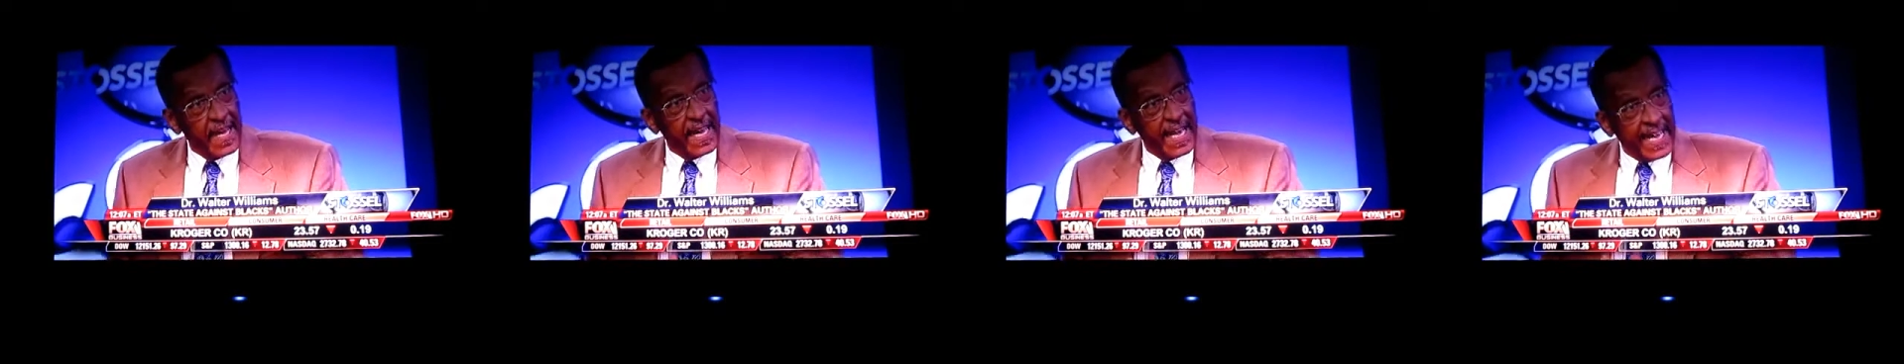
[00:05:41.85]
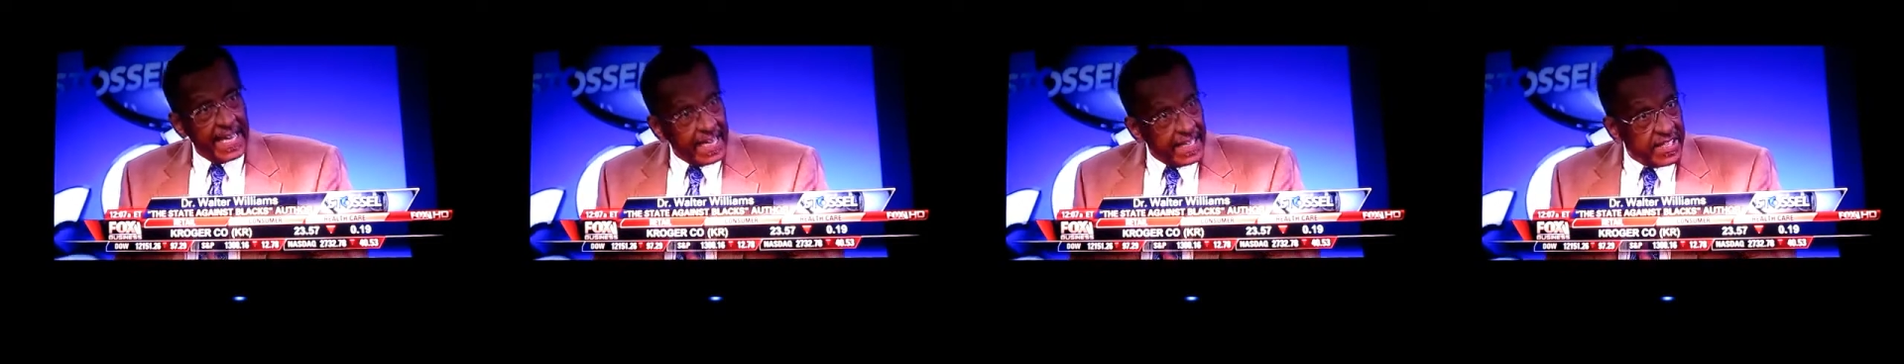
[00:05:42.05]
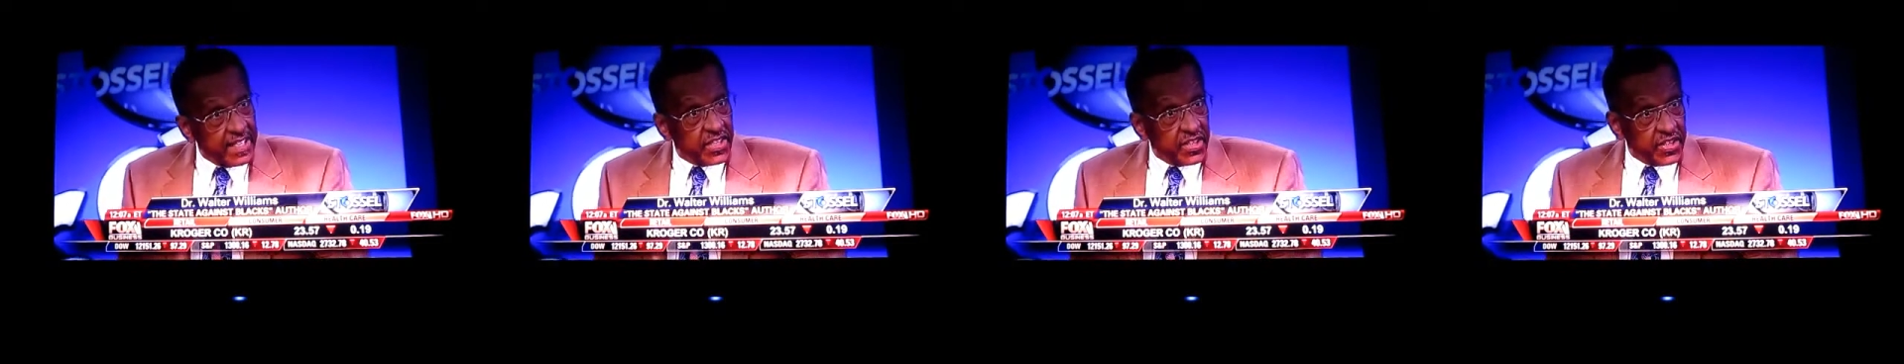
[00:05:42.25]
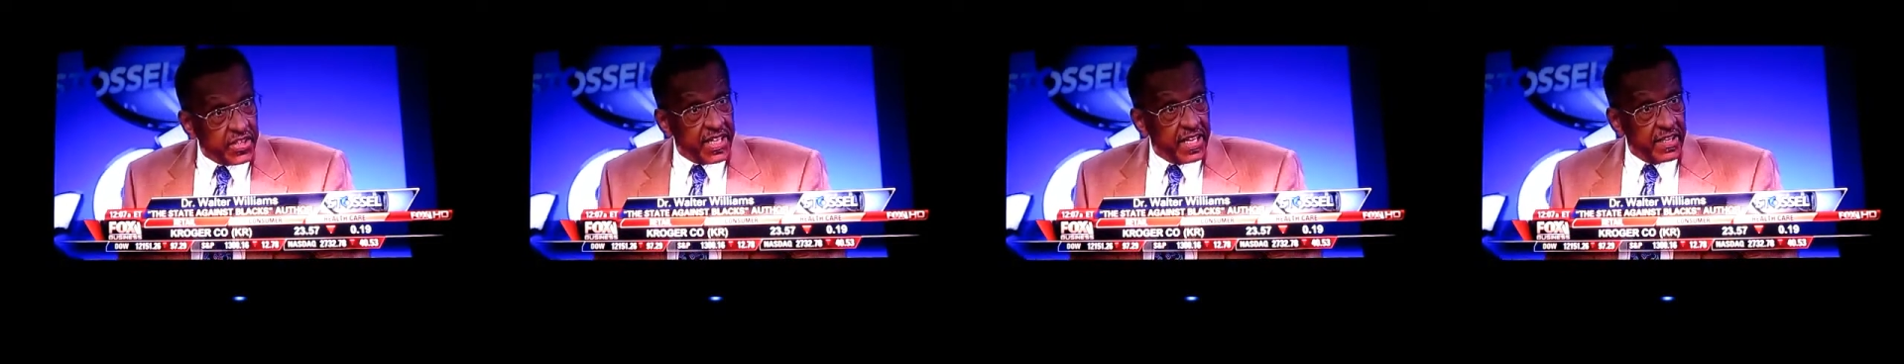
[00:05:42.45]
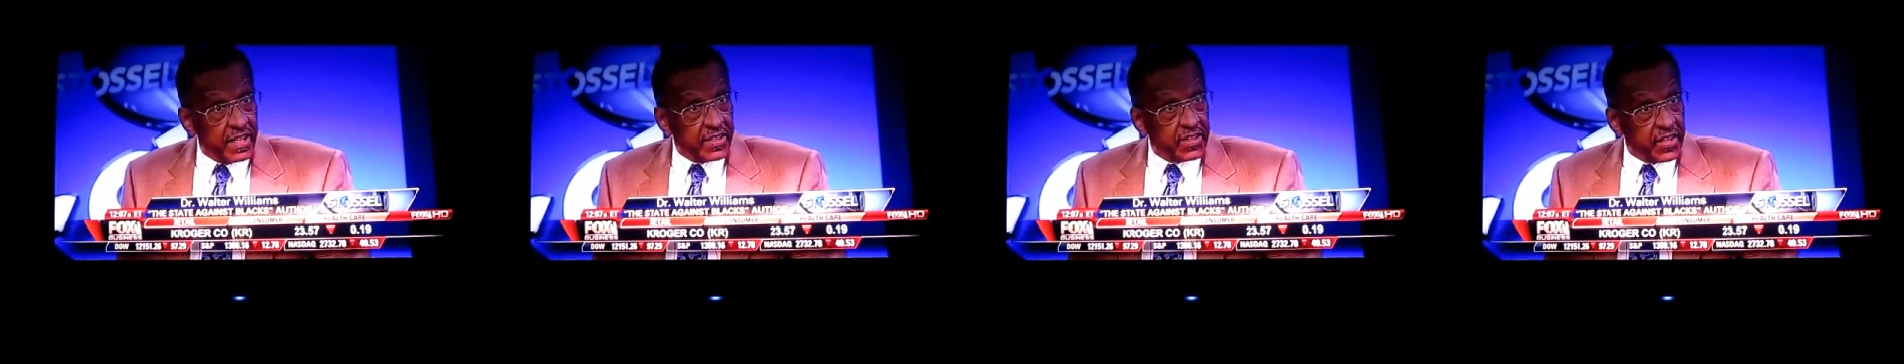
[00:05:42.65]
and I did a
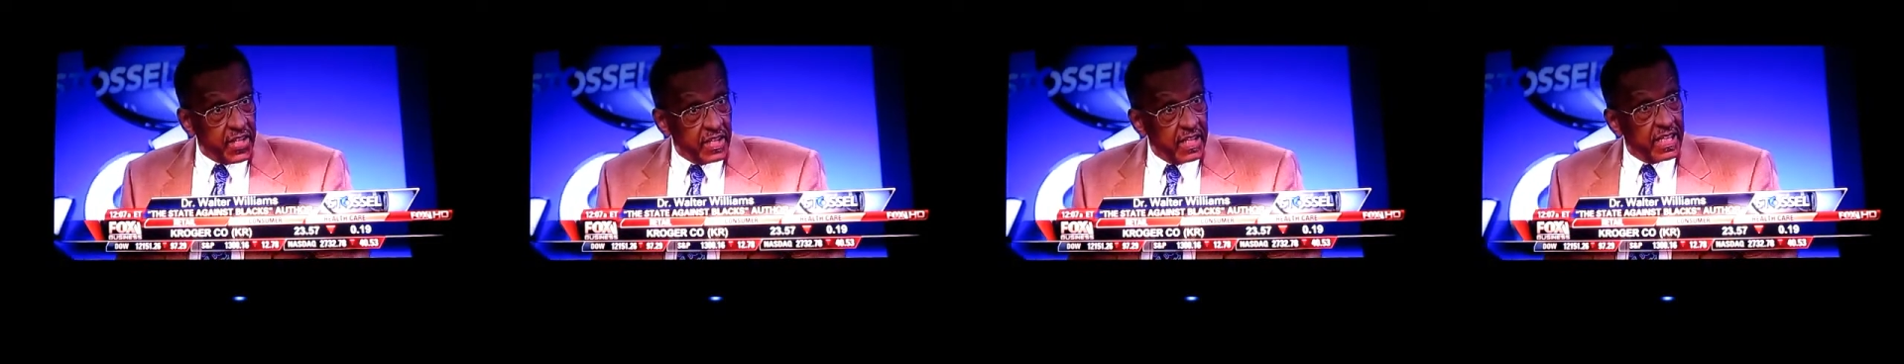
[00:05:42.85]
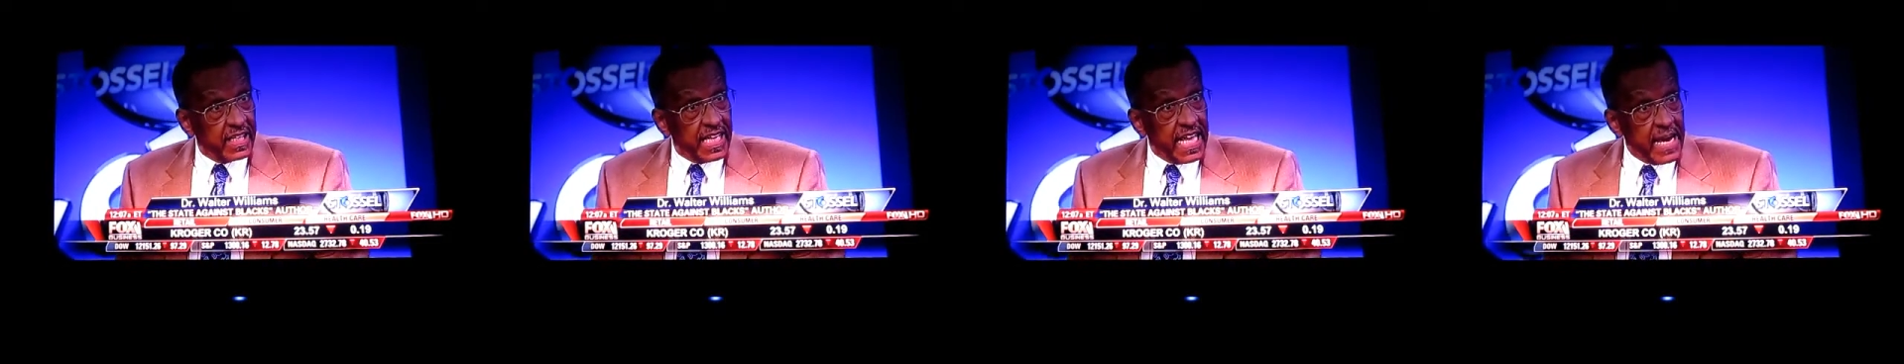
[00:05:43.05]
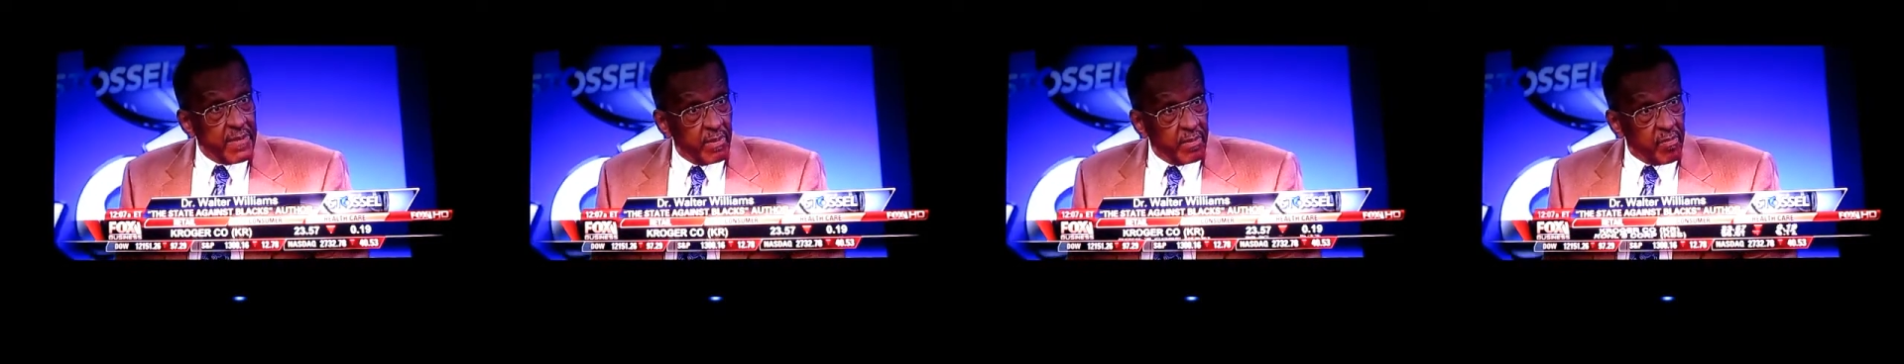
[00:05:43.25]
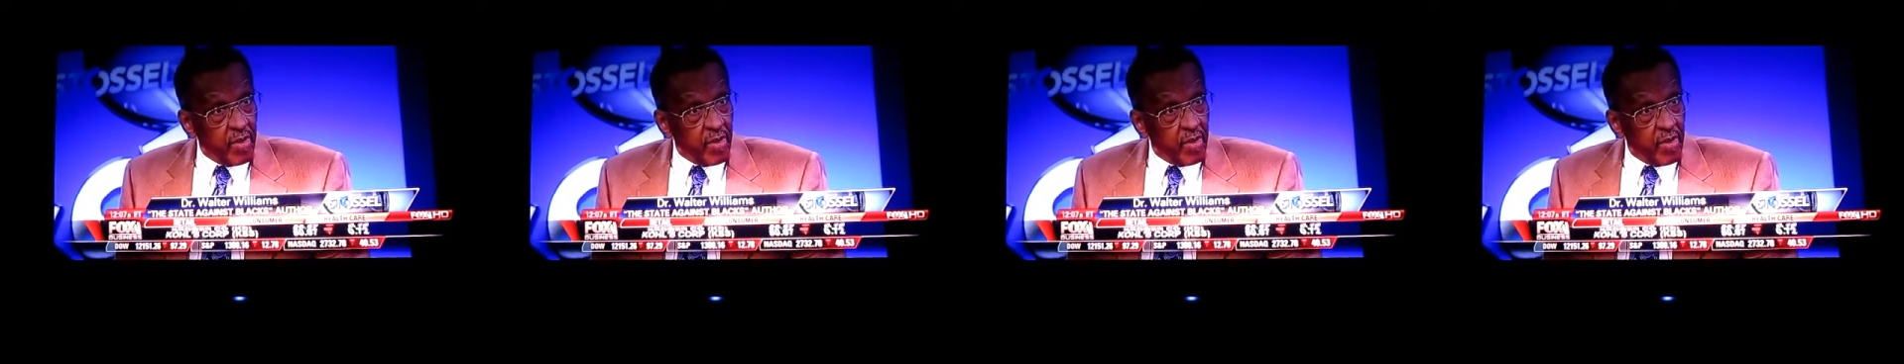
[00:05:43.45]
study study of labor